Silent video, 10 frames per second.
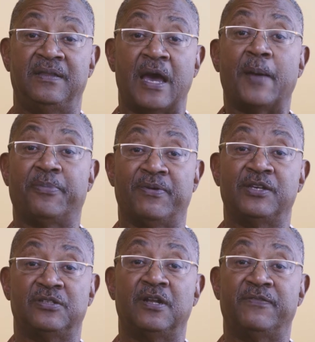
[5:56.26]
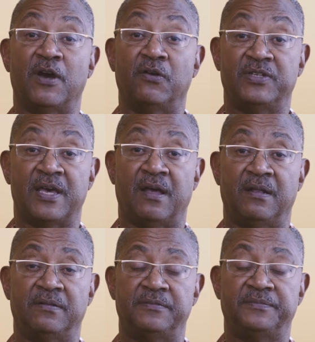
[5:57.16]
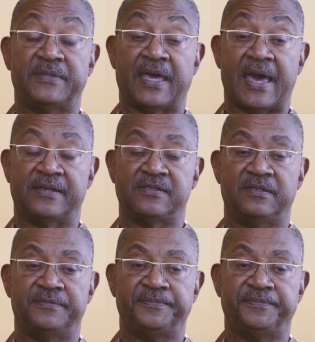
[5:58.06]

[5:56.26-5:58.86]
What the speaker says: the operation of the hotel, the castle.